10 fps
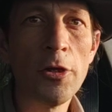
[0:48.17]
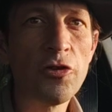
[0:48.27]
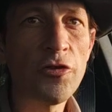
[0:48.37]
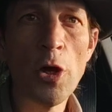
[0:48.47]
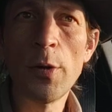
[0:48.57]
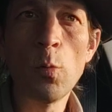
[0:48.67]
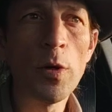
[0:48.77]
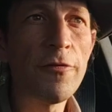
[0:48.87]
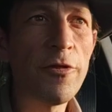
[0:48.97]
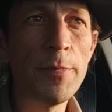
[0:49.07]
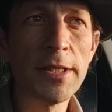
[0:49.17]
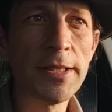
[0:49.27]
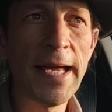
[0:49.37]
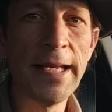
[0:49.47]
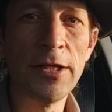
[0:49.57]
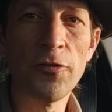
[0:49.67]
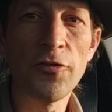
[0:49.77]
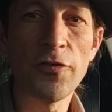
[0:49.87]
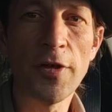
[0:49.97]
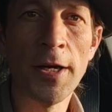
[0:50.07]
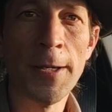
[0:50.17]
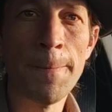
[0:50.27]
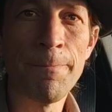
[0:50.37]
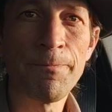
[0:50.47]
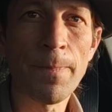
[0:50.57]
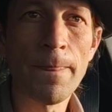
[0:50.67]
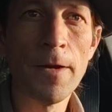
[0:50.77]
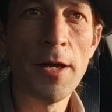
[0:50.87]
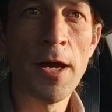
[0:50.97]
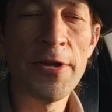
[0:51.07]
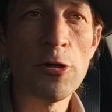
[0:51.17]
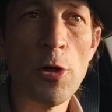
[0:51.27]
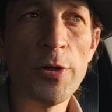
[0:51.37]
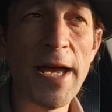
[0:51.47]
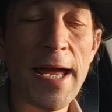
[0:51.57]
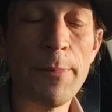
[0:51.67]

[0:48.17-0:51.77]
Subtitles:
just go in one of the middle lanes, and then you're okay.